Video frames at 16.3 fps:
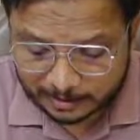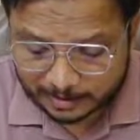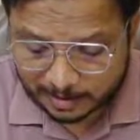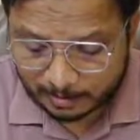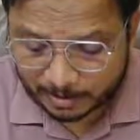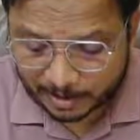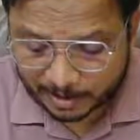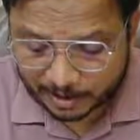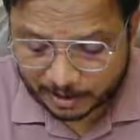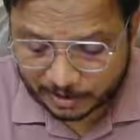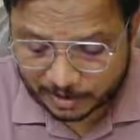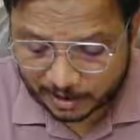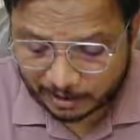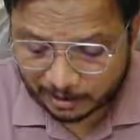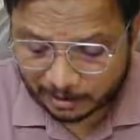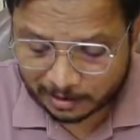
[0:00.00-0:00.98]

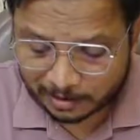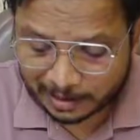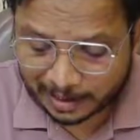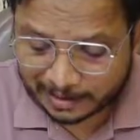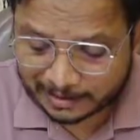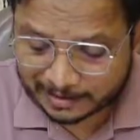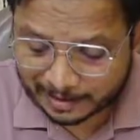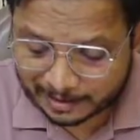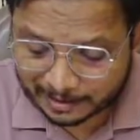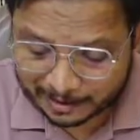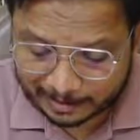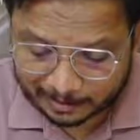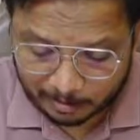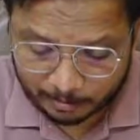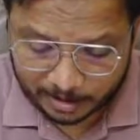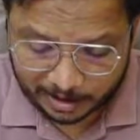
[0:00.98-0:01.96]
communication like satellite
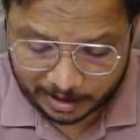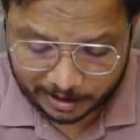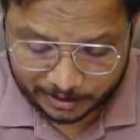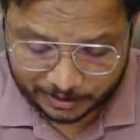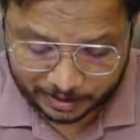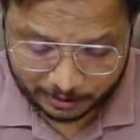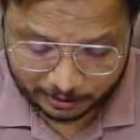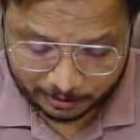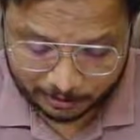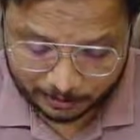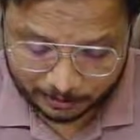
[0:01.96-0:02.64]
communication.